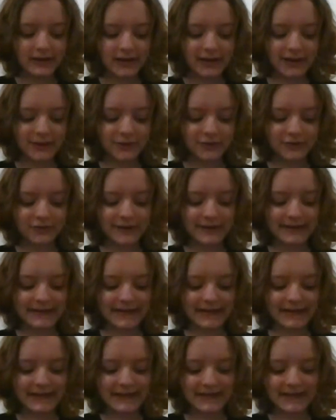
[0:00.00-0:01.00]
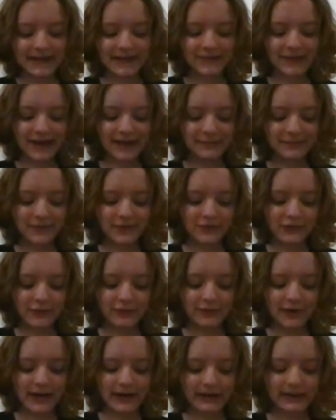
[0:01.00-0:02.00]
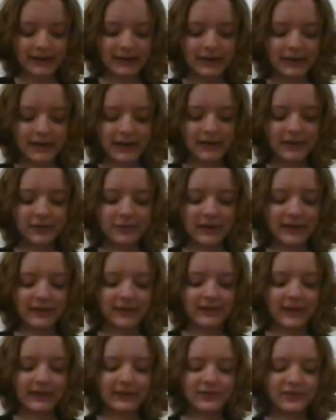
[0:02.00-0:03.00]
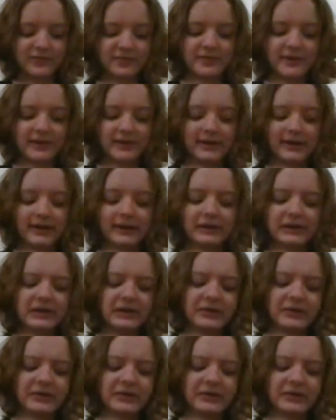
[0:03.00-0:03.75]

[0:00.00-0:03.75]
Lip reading: He was frightened. If he hadn't been so frightened, he could have made the lion disappear,